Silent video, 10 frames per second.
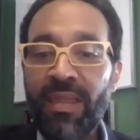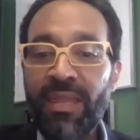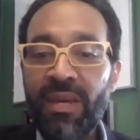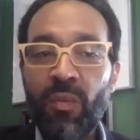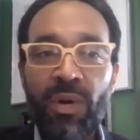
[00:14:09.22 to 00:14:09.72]

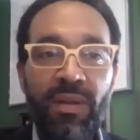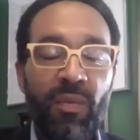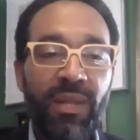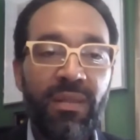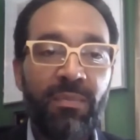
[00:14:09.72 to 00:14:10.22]
think
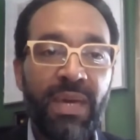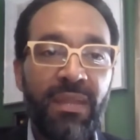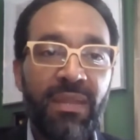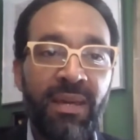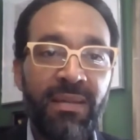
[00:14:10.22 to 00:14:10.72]
one of the big
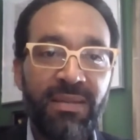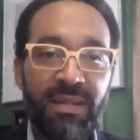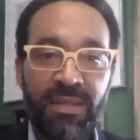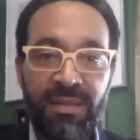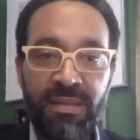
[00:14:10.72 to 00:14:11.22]
things
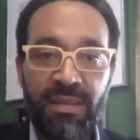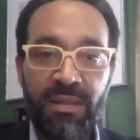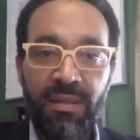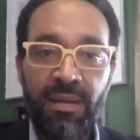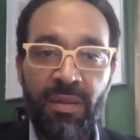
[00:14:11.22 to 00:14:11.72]
is,
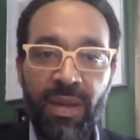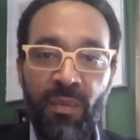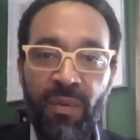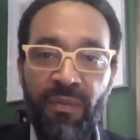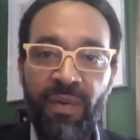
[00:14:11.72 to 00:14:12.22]

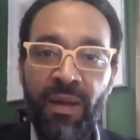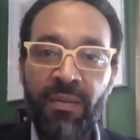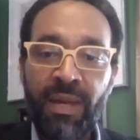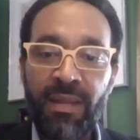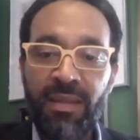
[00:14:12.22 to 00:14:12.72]
that we've
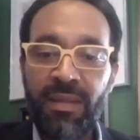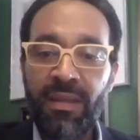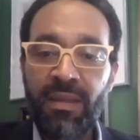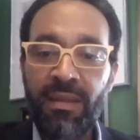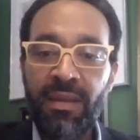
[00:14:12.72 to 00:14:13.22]
found that
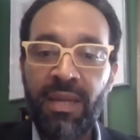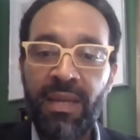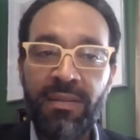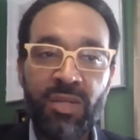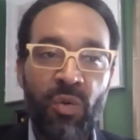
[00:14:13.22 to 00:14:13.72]
the
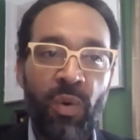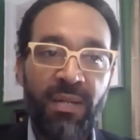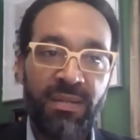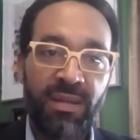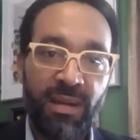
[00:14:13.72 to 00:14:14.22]
need is
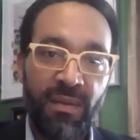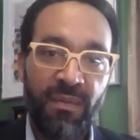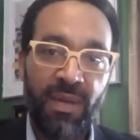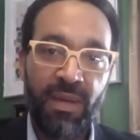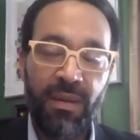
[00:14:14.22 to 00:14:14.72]
quite
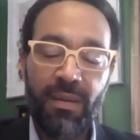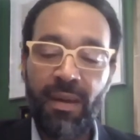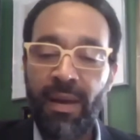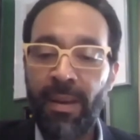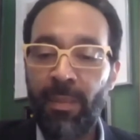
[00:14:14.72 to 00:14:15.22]
significant,
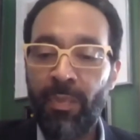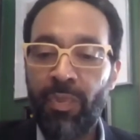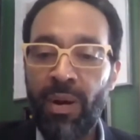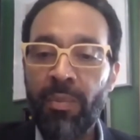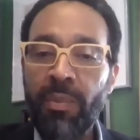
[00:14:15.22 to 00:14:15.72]

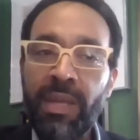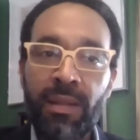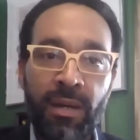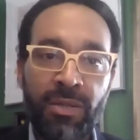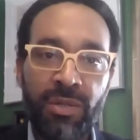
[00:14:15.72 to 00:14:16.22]
probably
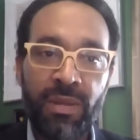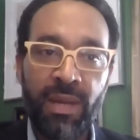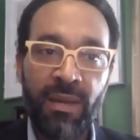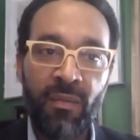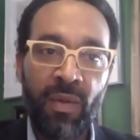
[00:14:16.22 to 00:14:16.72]
larger
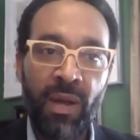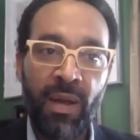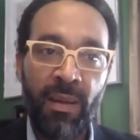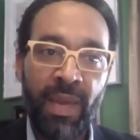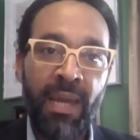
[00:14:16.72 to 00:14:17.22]
than
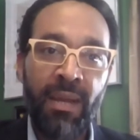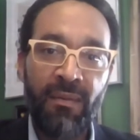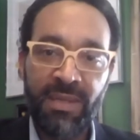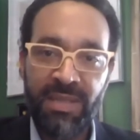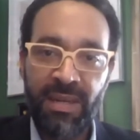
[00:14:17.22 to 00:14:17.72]
any
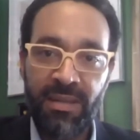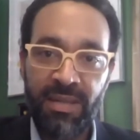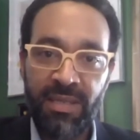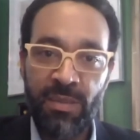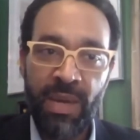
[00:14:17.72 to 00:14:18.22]
of us
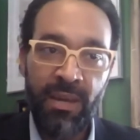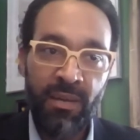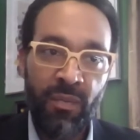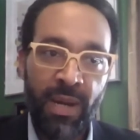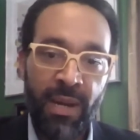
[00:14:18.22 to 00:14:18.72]

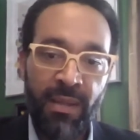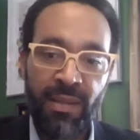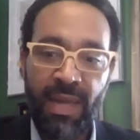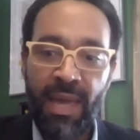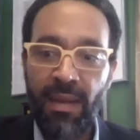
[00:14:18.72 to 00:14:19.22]
anticipated right out of the
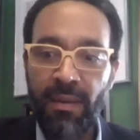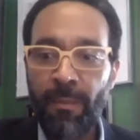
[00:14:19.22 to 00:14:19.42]
gate.